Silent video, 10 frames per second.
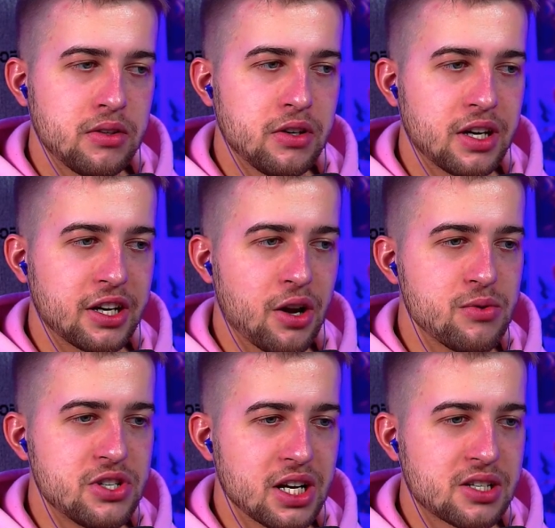You gonna go
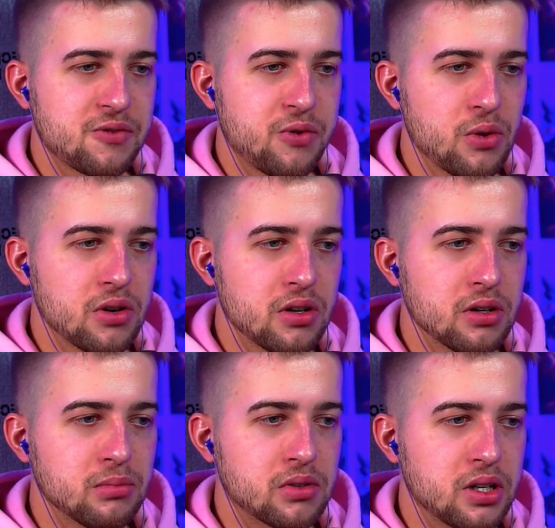just
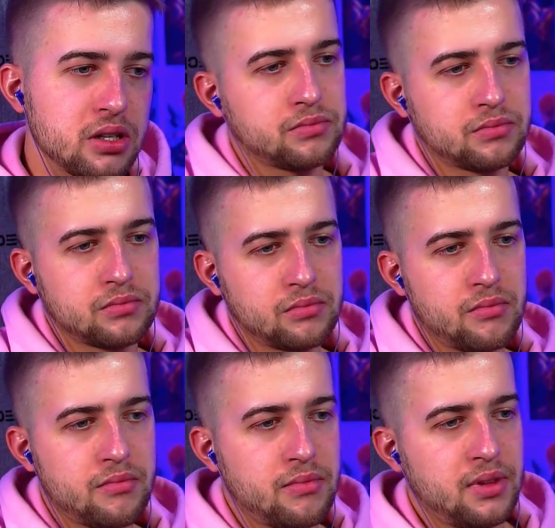for Moria?
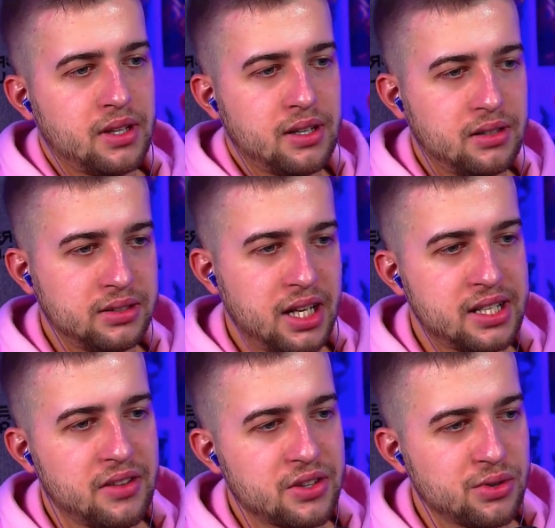Take
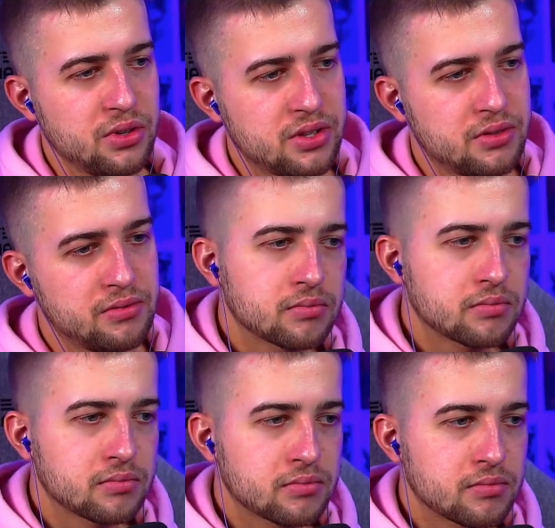down the source?
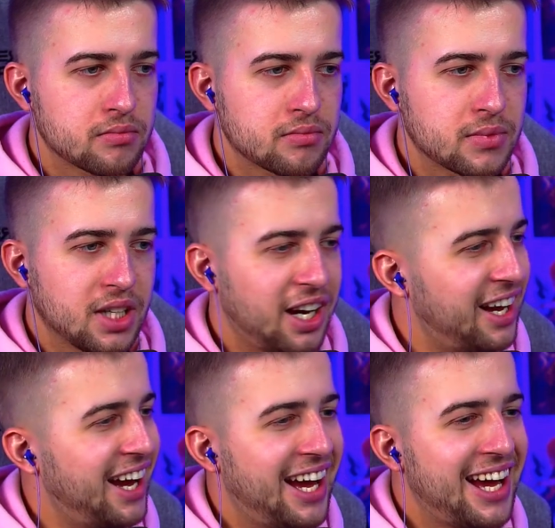
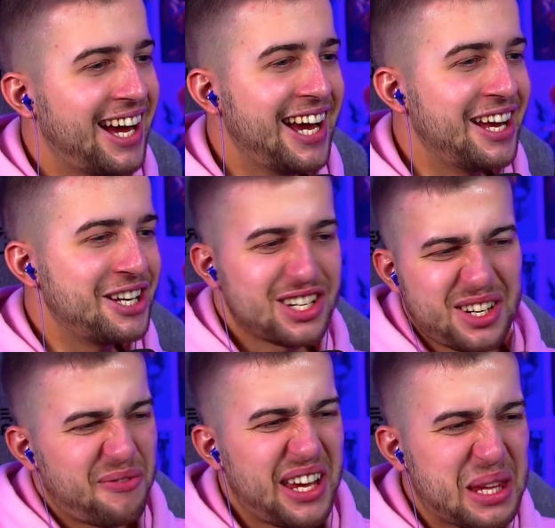Hey, just
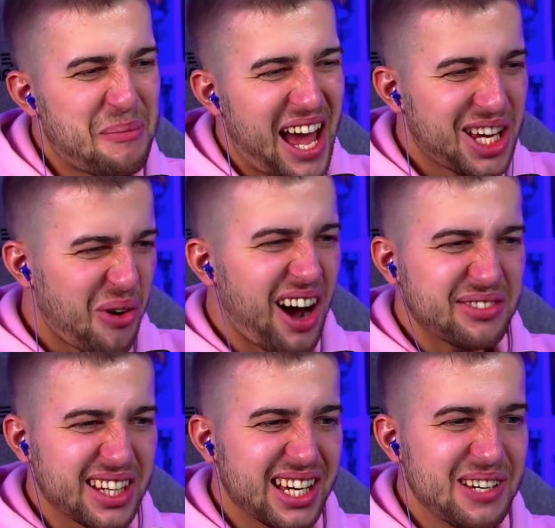defeat the man, go
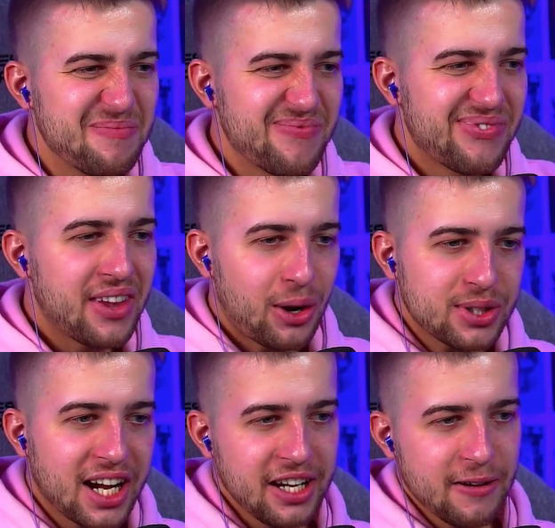after him?
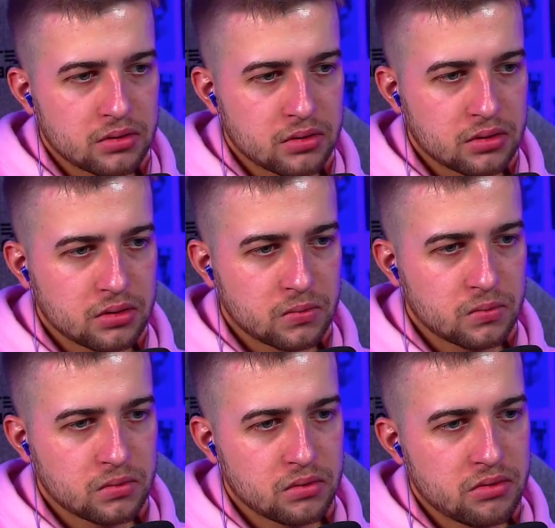Okay.
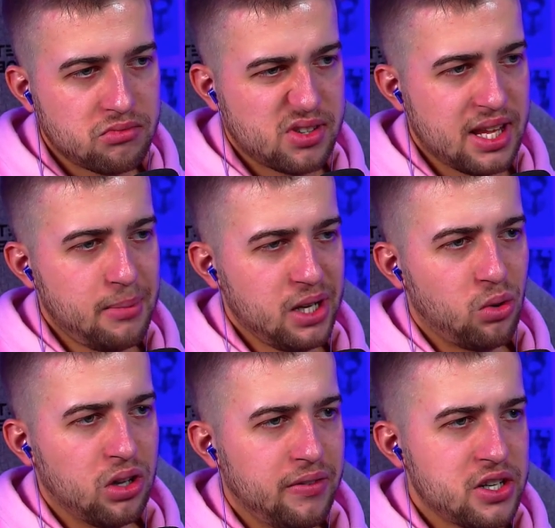Does that mean
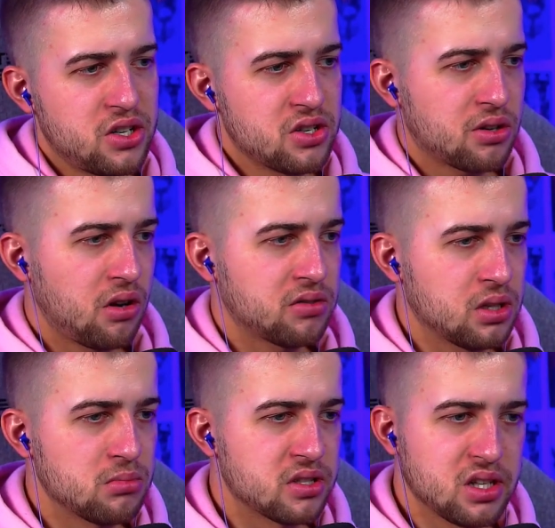all of us should just go after
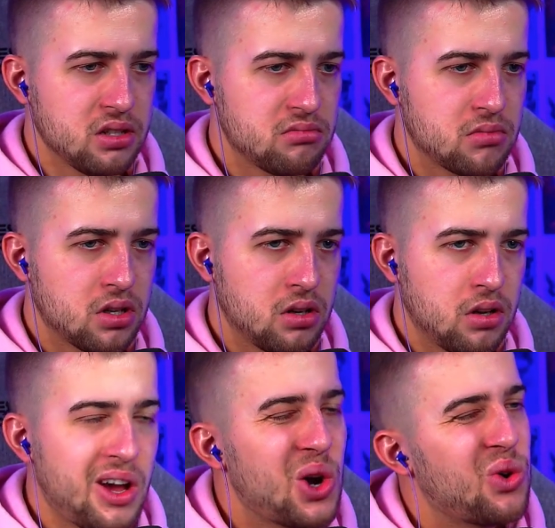him instead?
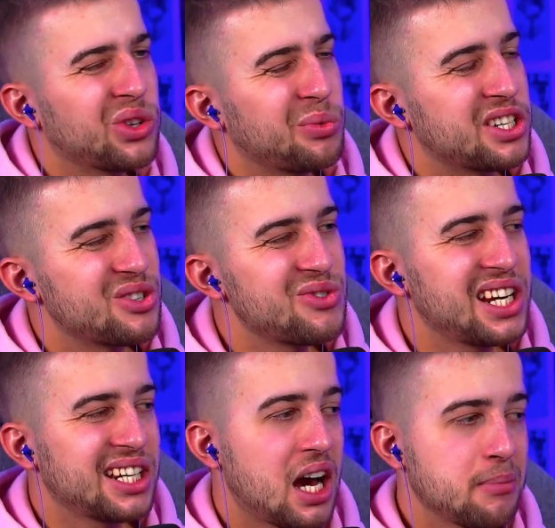Although we do
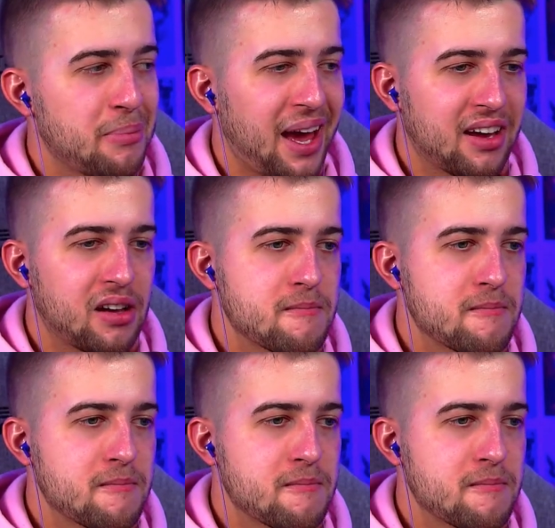need Nami back.